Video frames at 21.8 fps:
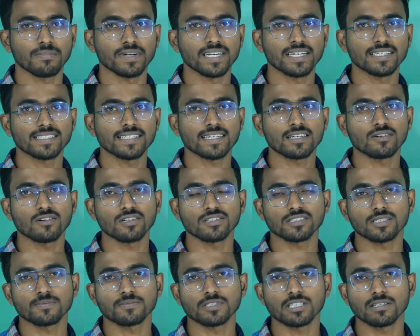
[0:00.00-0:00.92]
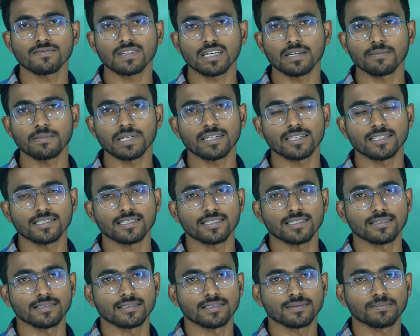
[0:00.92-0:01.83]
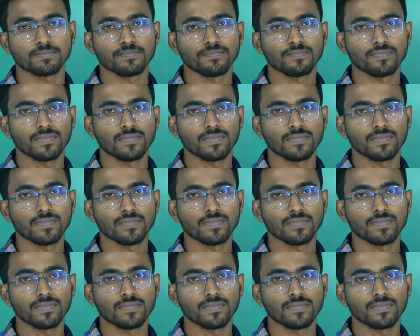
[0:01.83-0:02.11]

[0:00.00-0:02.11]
basic concepts of time and distance.